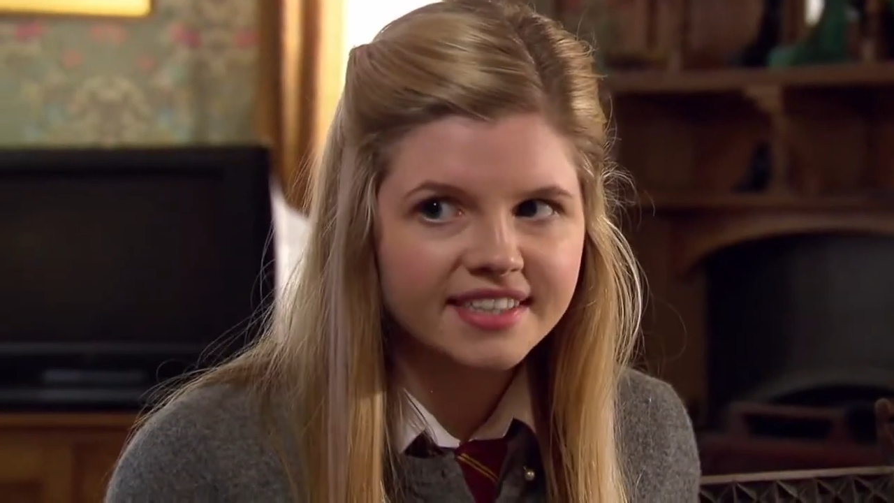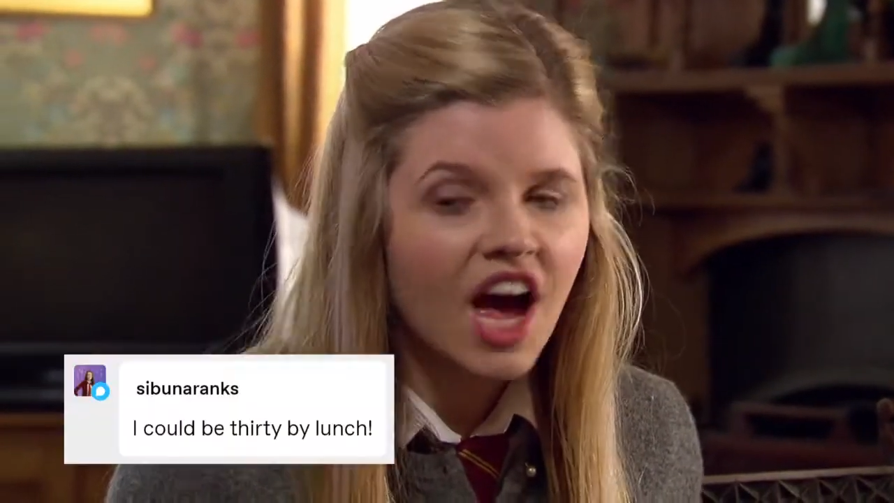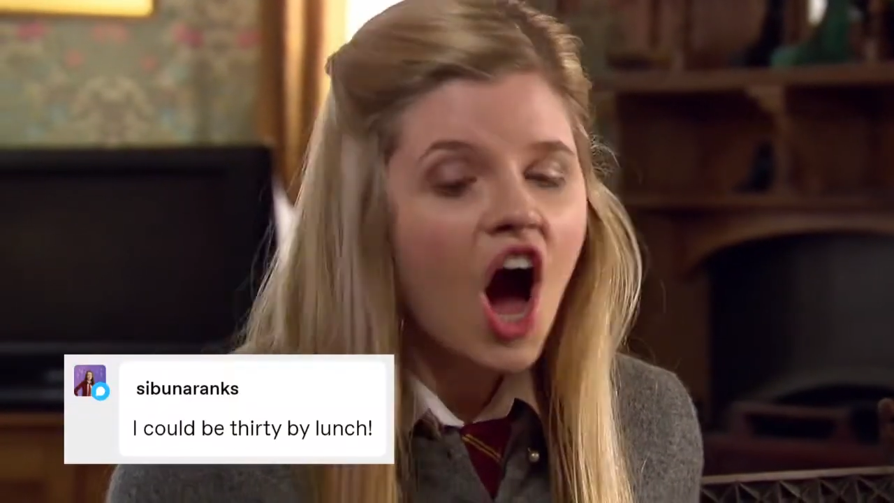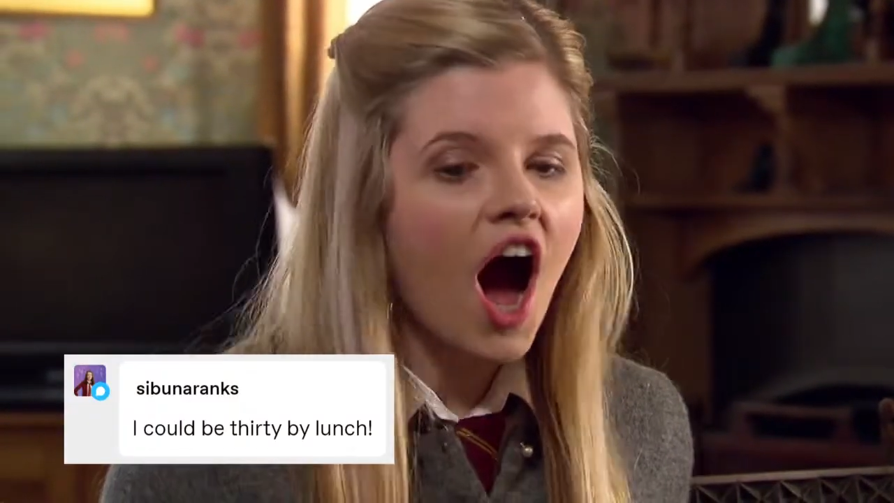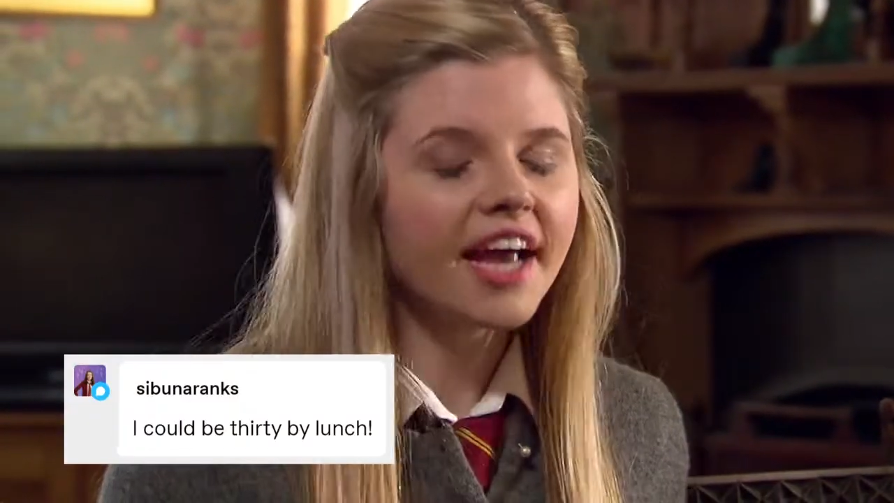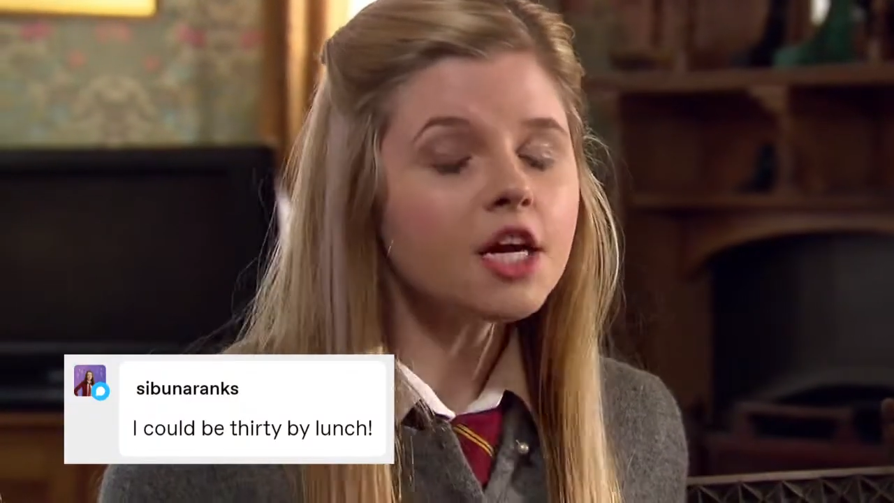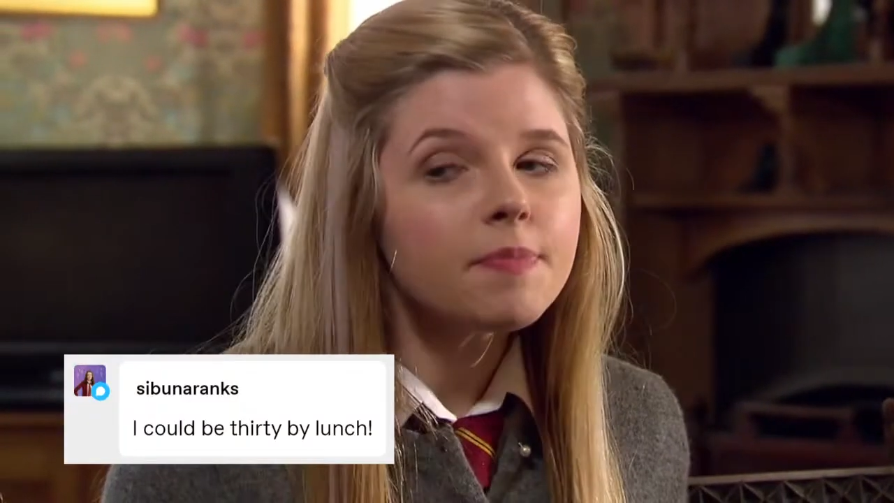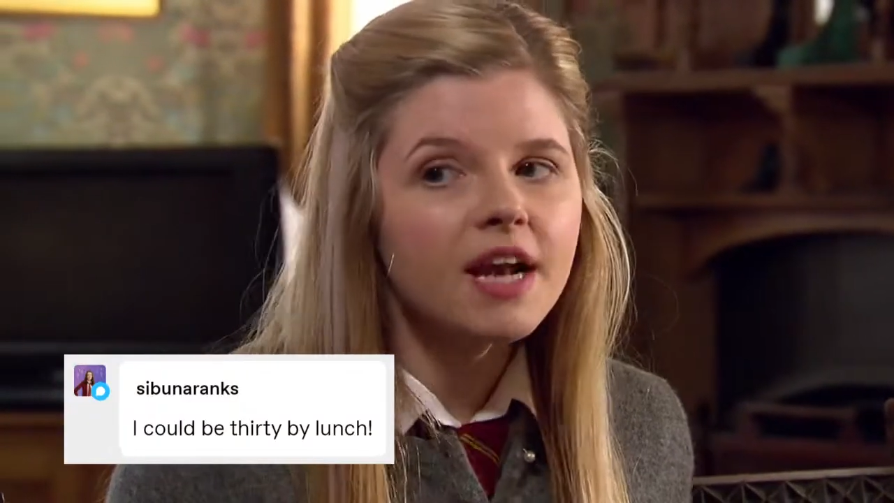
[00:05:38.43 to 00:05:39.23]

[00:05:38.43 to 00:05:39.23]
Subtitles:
I could be